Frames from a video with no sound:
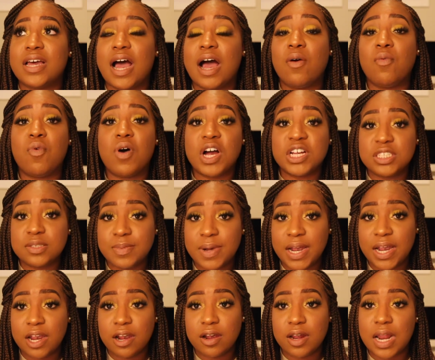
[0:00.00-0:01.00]
I washed my
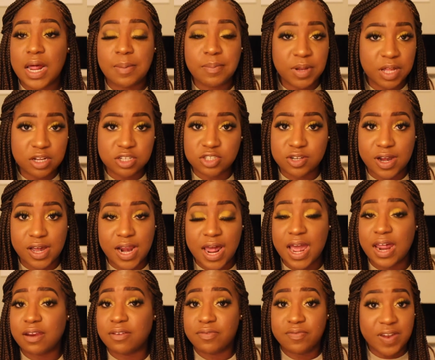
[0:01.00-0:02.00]
hair and I blow dried it.
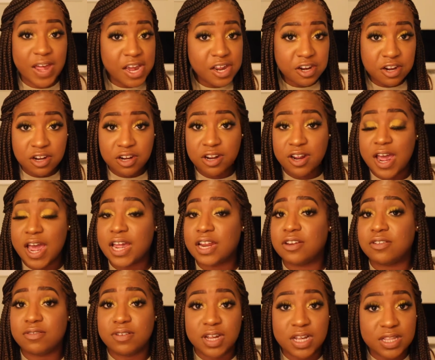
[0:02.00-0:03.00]
I didn't flatter it, I
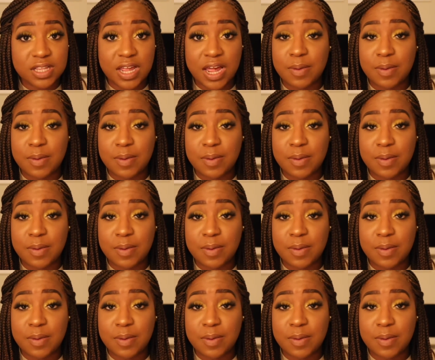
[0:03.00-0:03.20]
didn't do nothing.